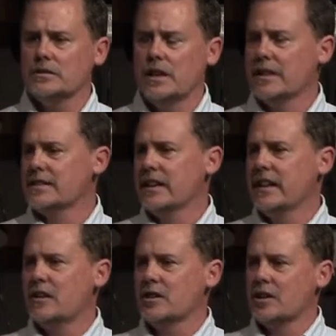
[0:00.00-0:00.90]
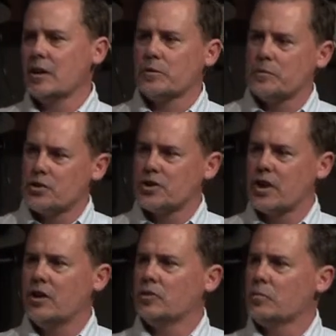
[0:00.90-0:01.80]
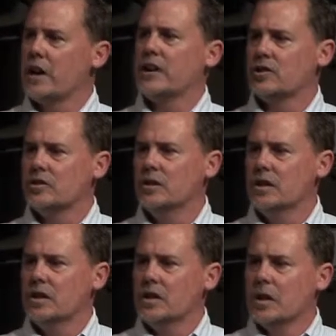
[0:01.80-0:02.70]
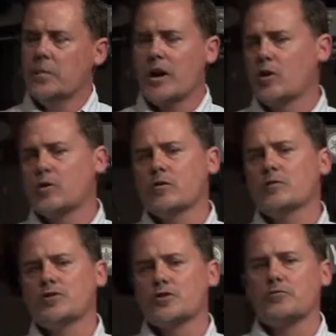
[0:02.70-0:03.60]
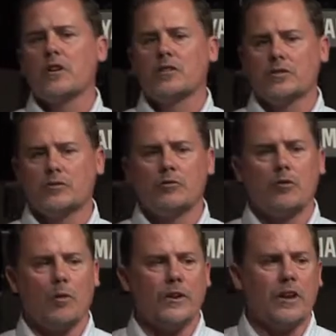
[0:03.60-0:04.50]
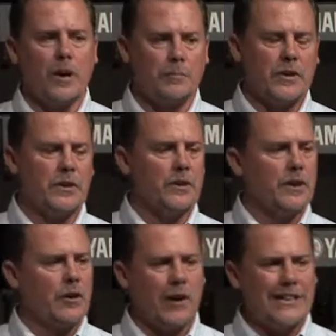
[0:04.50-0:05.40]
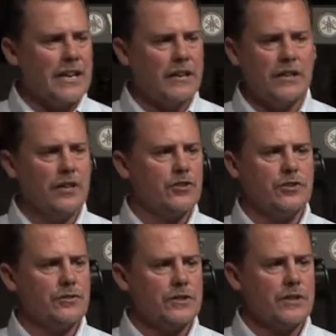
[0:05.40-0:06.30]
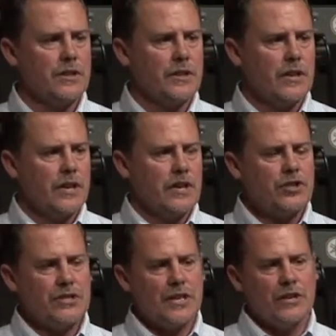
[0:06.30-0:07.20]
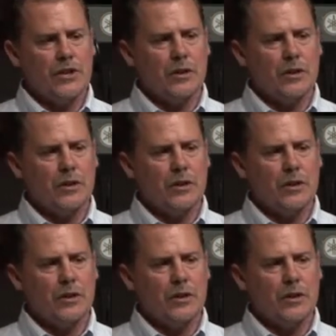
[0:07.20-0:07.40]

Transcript: And I sat down and talked with Michelle or Michael about her own struggle growing up and her identity issues. And she said,